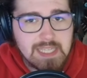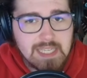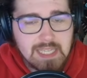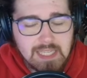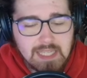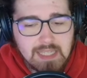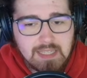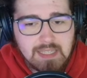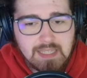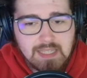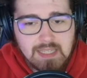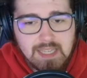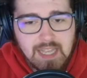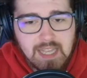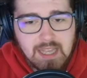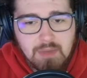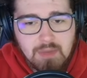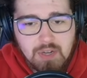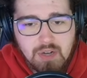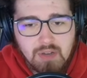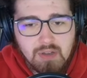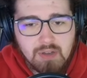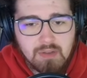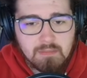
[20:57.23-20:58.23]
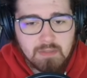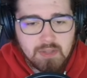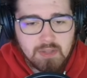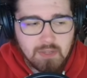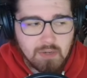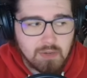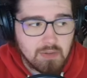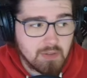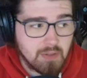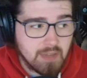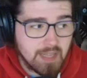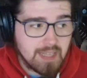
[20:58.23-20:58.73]
in the game at all, but
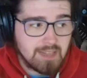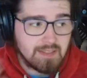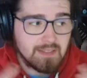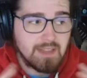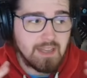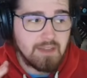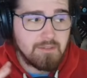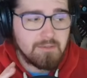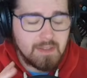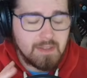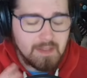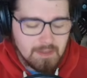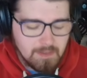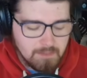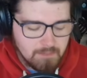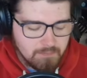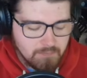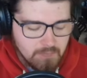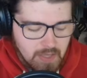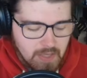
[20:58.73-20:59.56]
they're like left in.